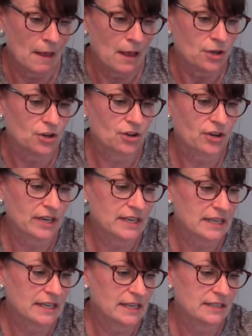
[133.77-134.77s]
You're going to
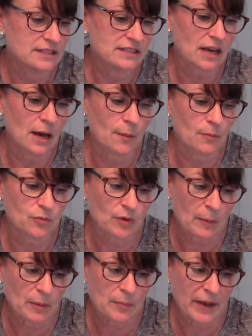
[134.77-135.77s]
need some
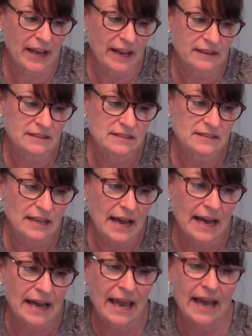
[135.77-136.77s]
rubber bands.
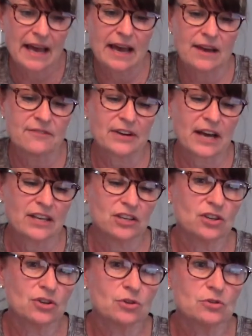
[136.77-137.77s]
I
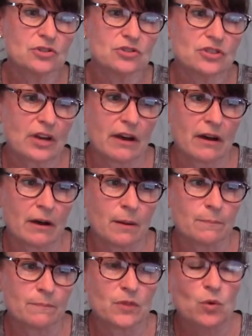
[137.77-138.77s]
used
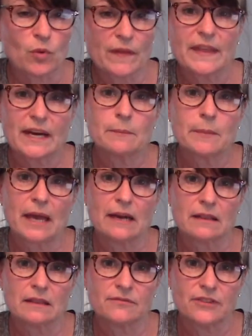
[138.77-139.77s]
the one that I made
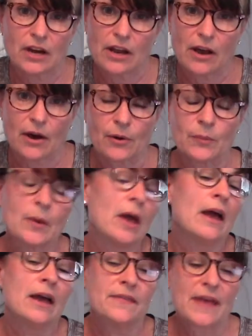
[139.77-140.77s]
in the video
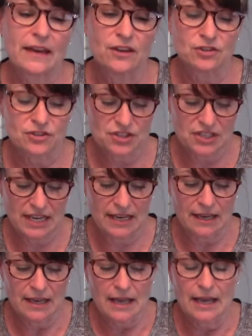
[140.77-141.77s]
that you'll
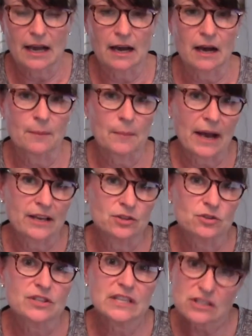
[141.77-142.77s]
see. I
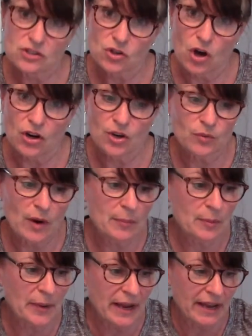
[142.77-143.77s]
used these longer rubber
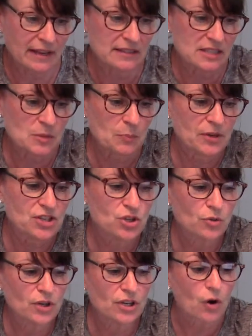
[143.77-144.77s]
bands, but you
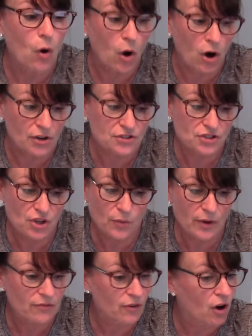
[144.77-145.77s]
could also,
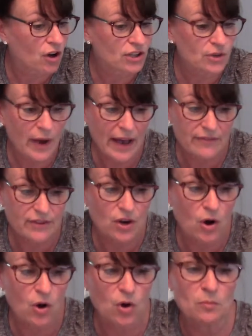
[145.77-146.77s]
if all you have at
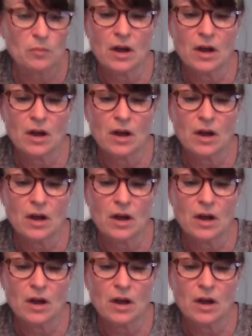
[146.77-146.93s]
home